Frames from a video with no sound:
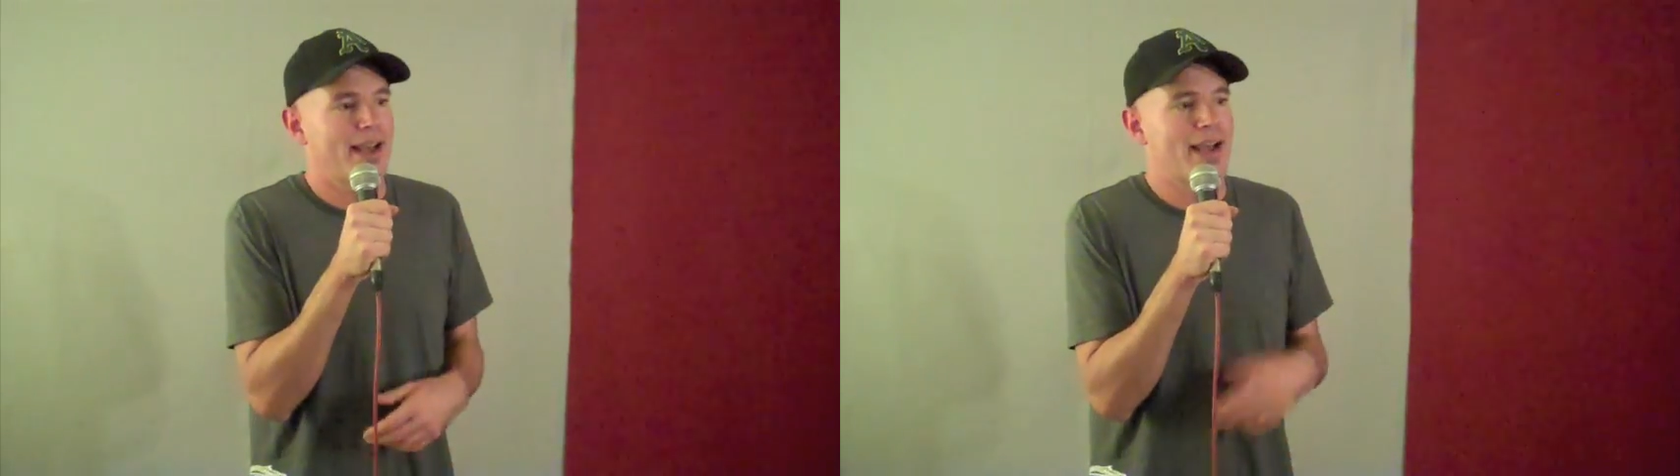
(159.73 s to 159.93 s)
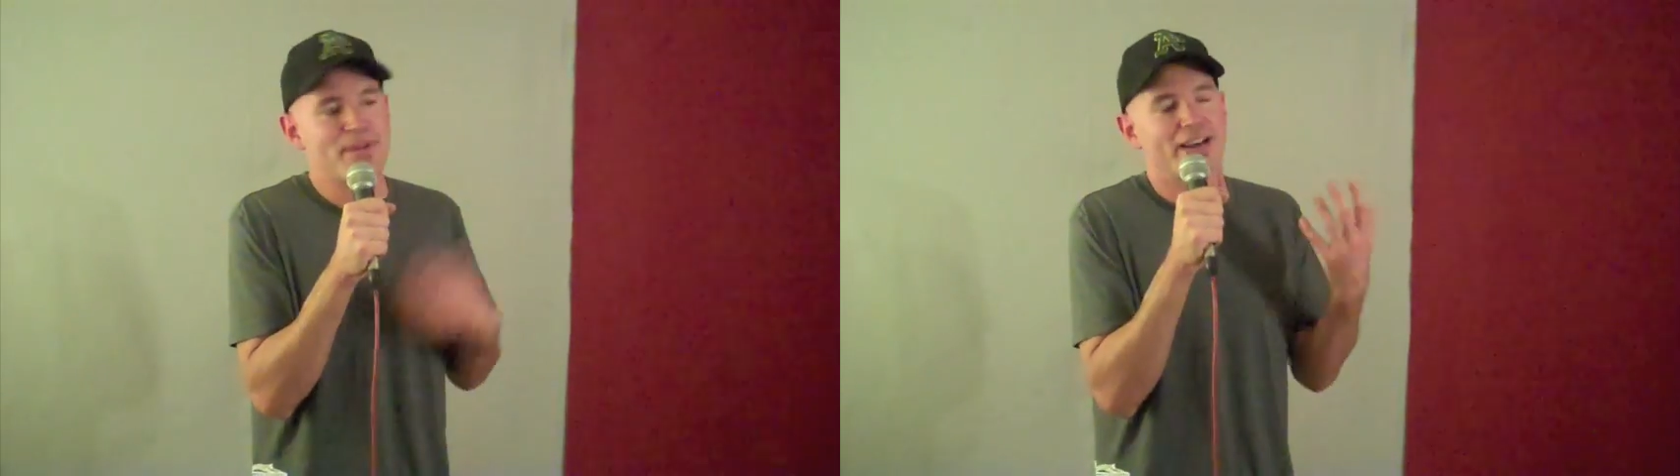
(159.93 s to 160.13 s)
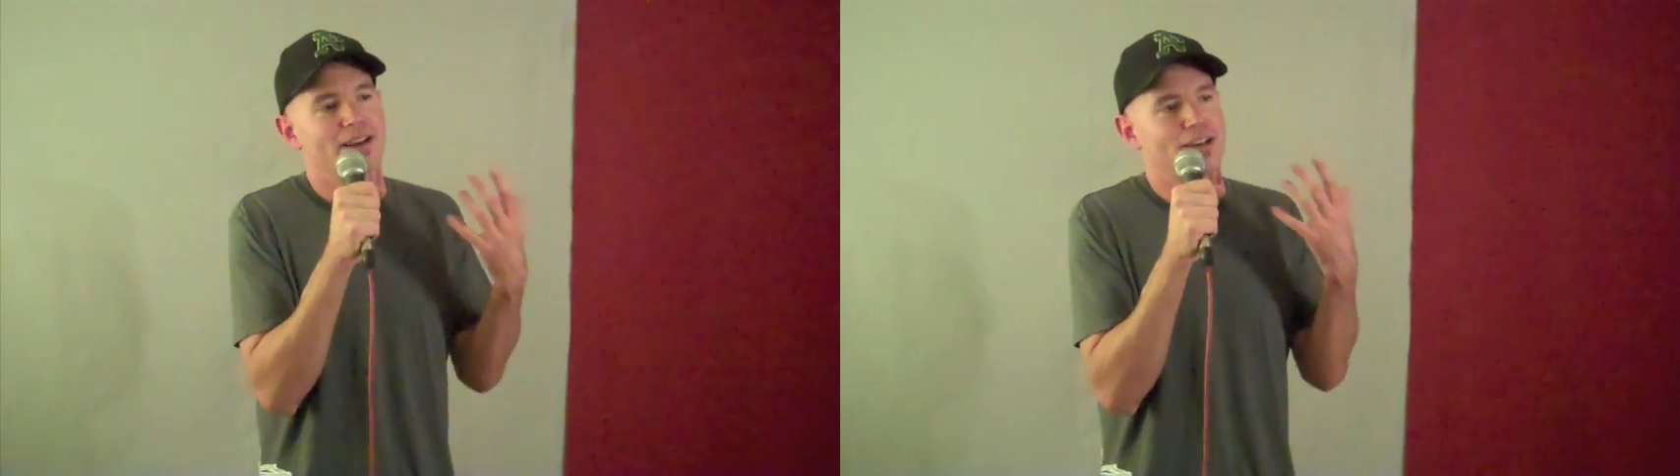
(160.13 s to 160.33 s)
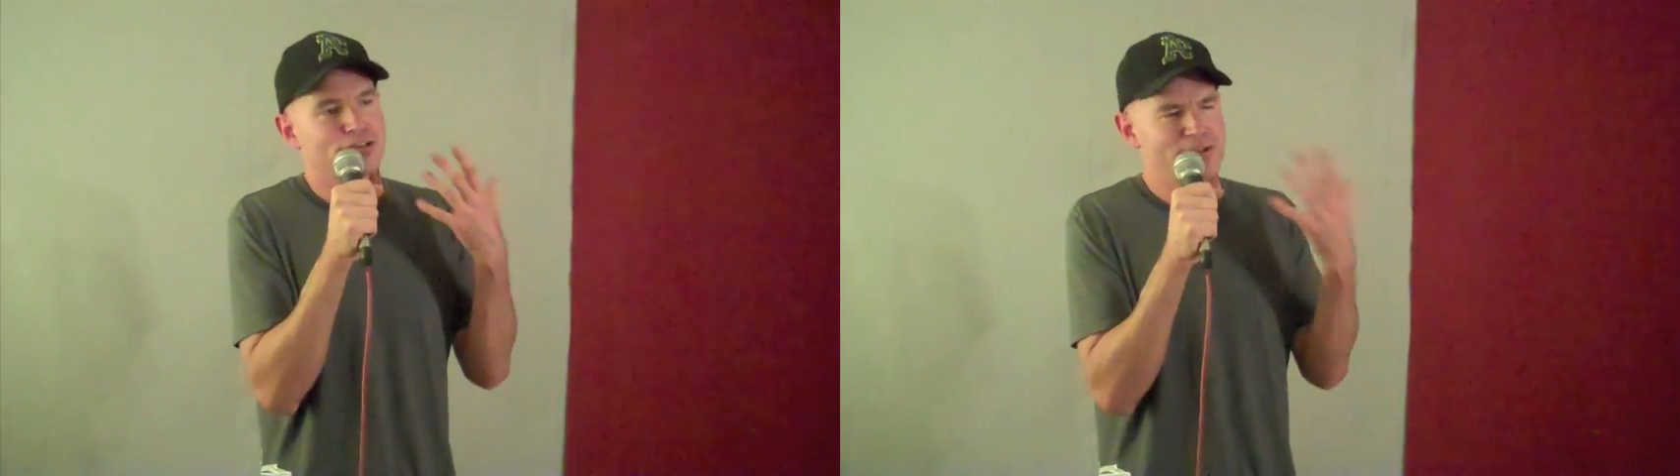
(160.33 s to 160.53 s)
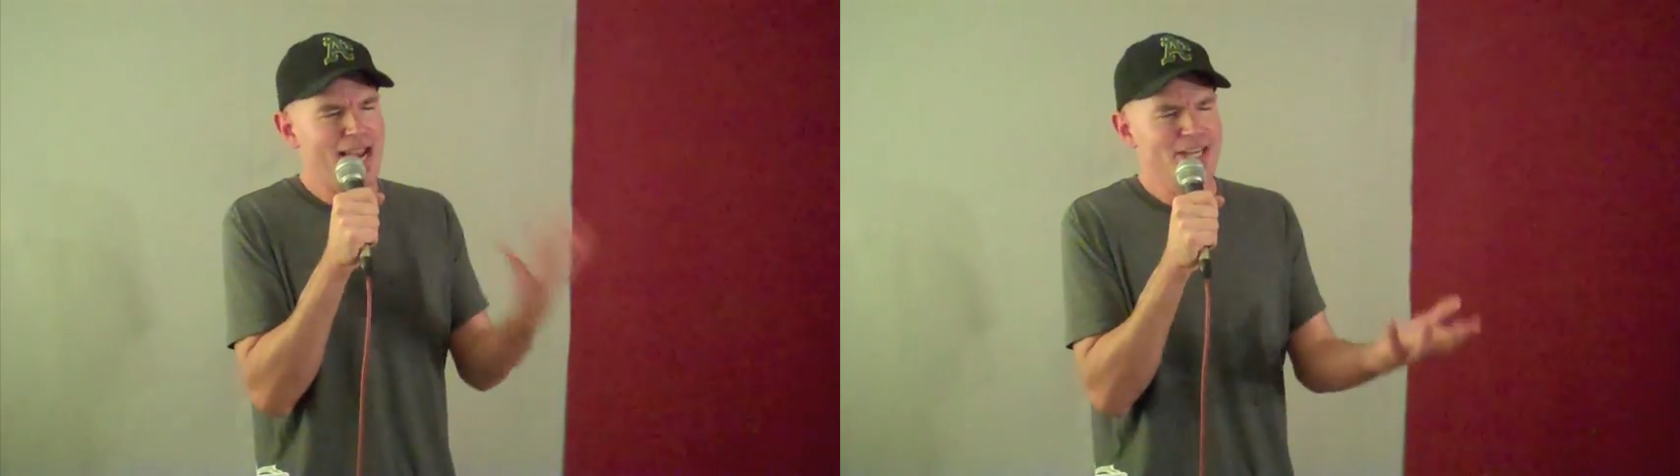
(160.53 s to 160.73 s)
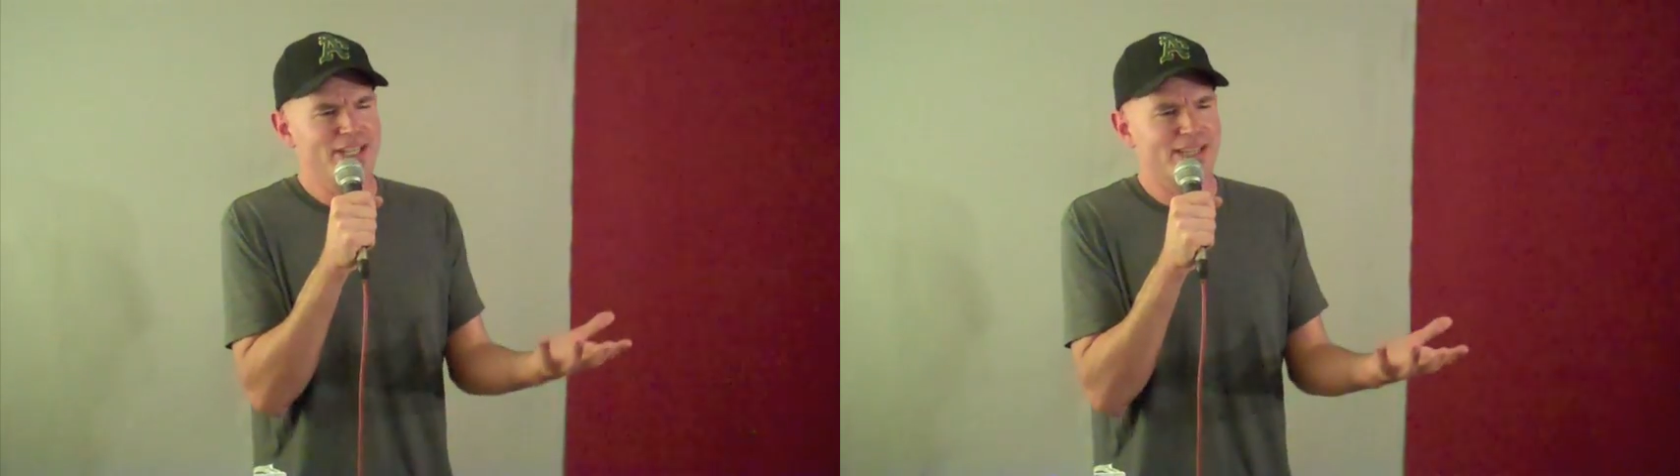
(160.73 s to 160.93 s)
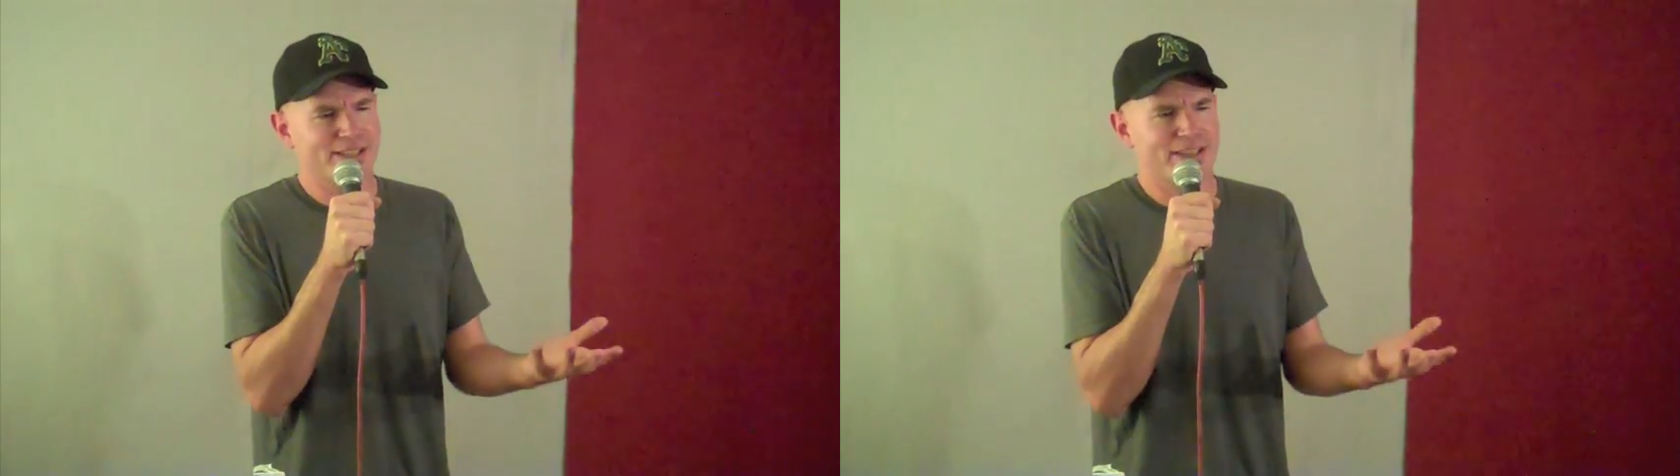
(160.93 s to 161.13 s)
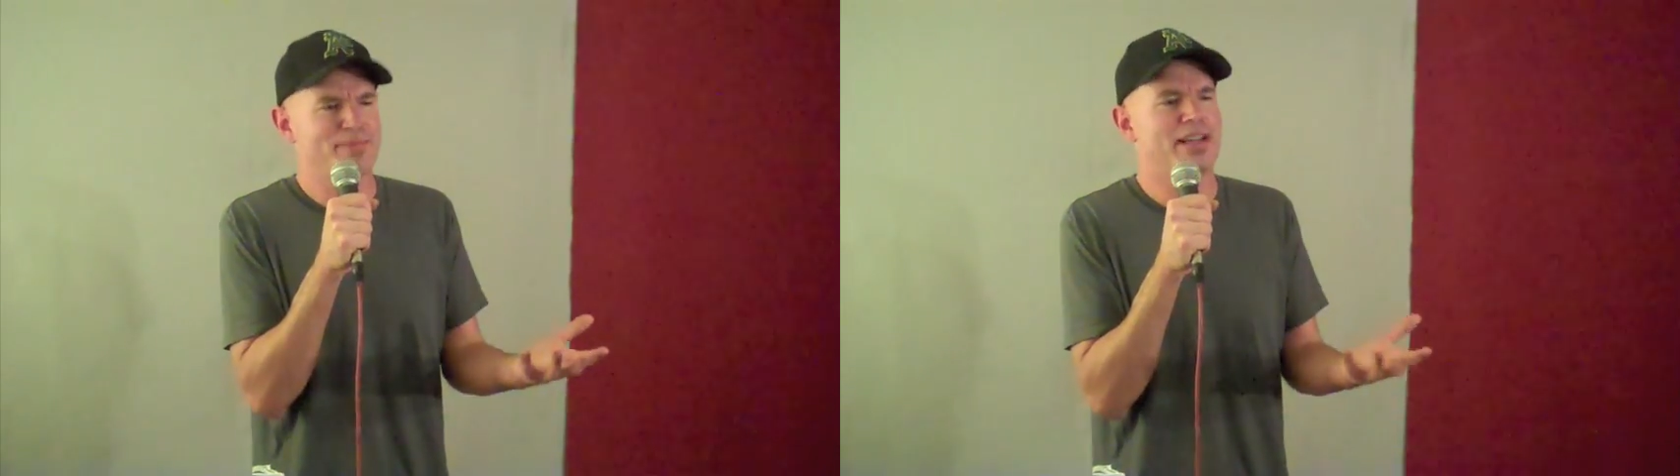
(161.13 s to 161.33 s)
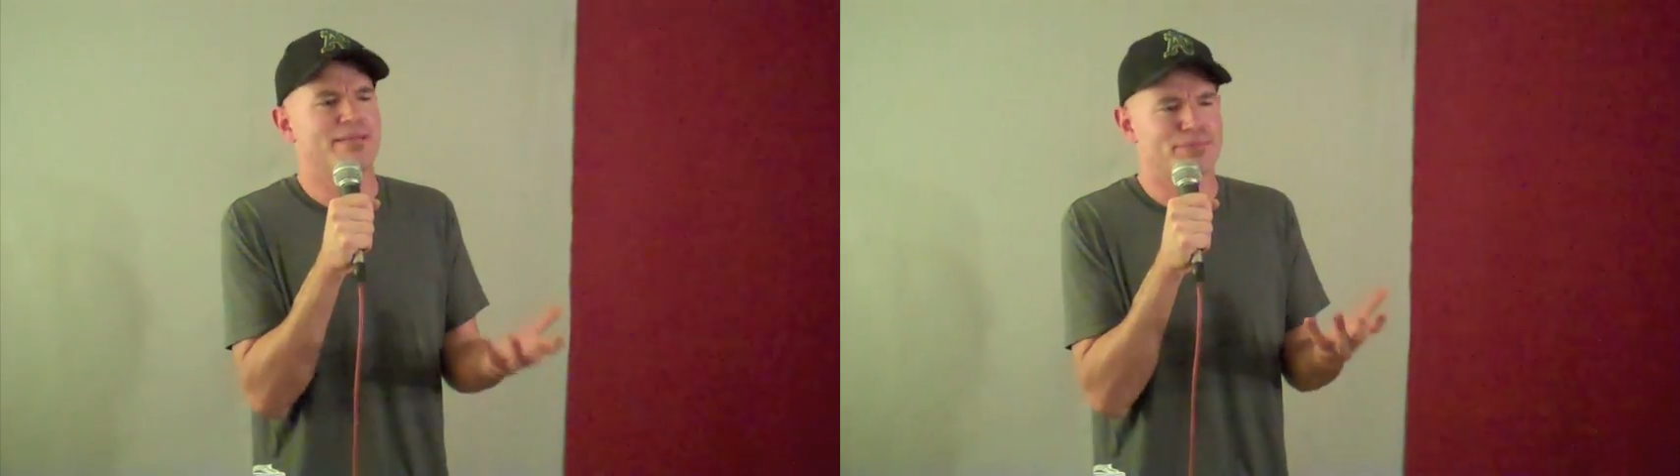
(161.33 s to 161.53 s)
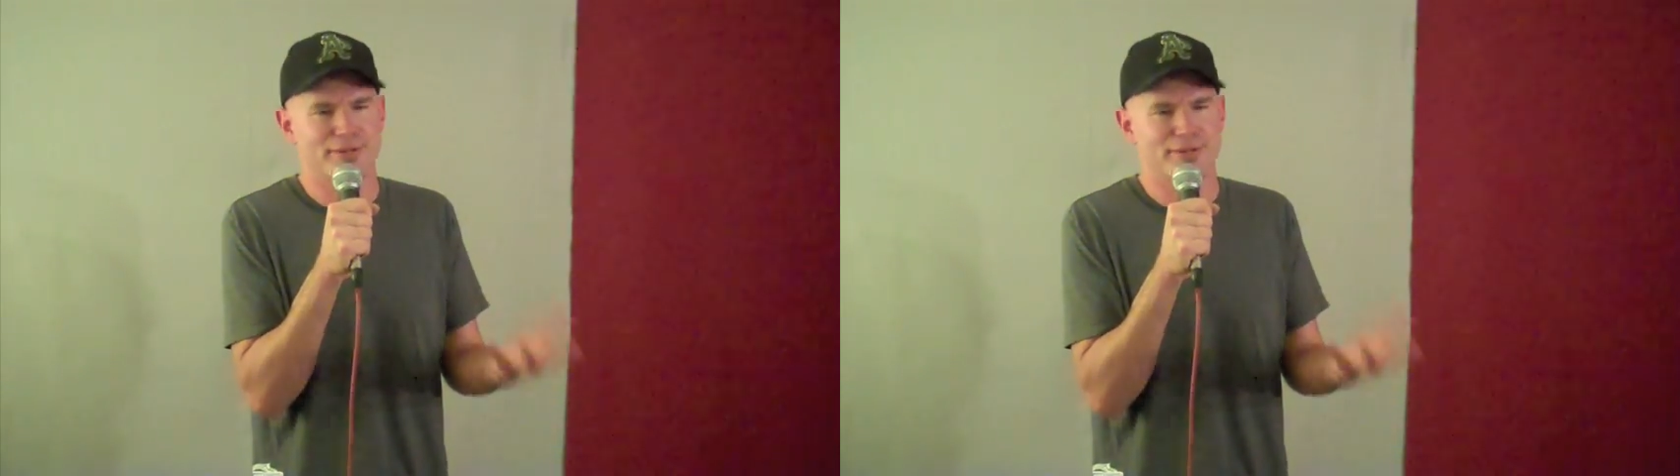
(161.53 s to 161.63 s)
I mean, a, a creationist could be in